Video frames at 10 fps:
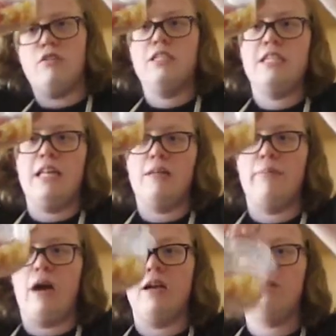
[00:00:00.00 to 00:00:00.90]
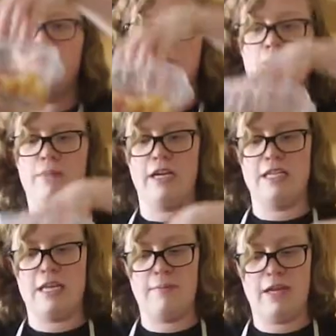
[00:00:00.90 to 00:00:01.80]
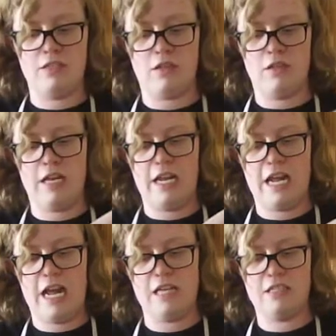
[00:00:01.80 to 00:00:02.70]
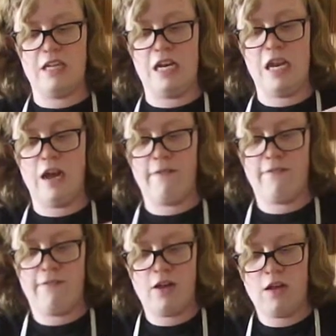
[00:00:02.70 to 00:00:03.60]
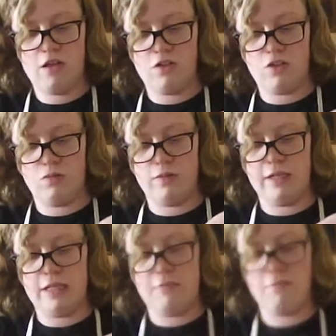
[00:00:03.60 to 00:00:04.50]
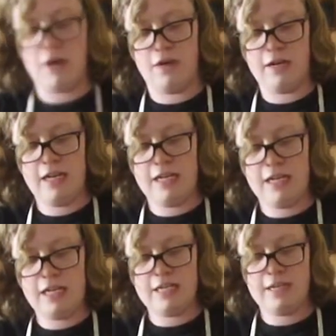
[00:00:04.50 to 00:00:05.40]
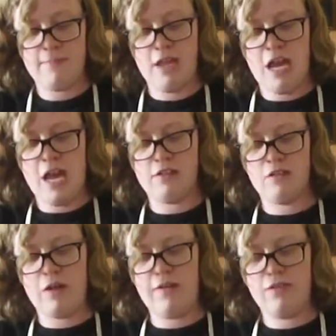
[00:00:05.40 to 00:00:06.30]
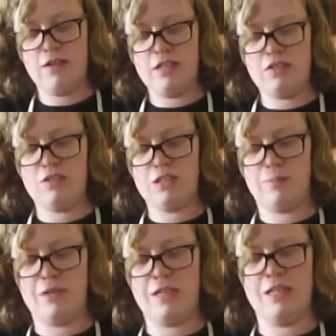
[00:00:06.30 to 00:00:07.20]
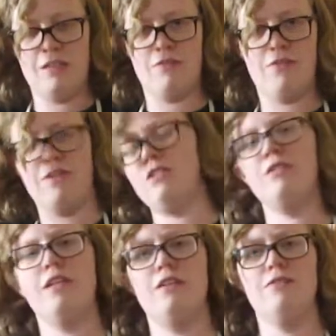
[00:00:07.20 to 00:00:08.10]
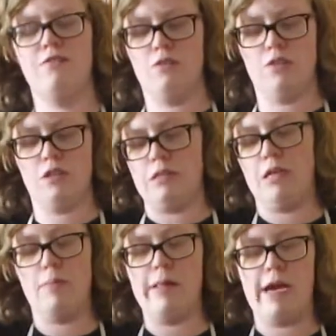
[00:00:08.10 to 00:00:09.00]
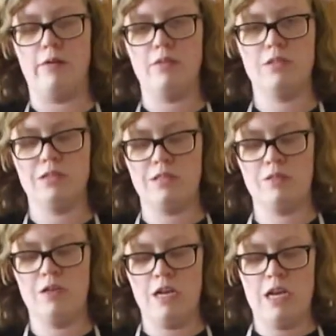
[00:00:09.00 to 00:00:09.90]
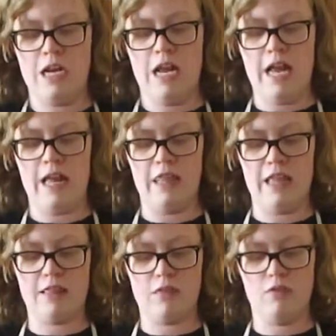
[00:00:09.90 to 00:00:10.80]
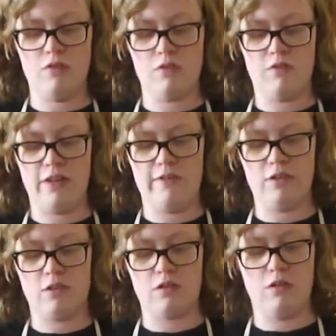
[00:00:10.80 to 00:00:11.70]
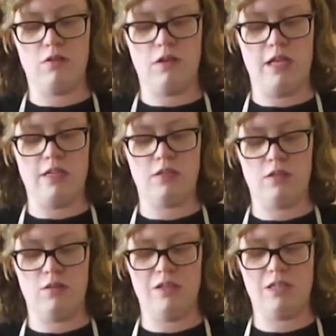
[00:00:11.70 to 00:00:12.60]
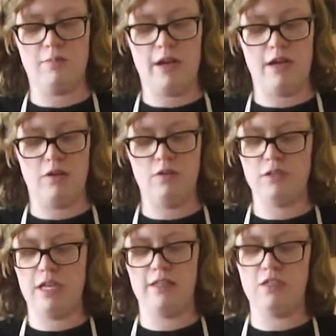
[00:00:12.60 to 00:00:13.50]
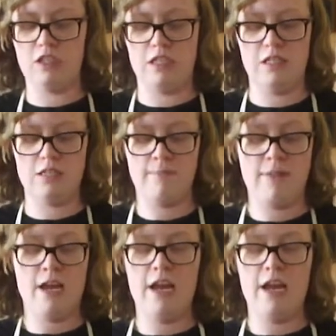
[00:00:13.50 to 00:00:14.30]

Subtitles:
dressing at the bottom because I make sure that it has enough to really marinate in it. And so after this, you just put it in the refrigerator for a couple hours or so and let those flavors soak into the tomatoes and the cheese.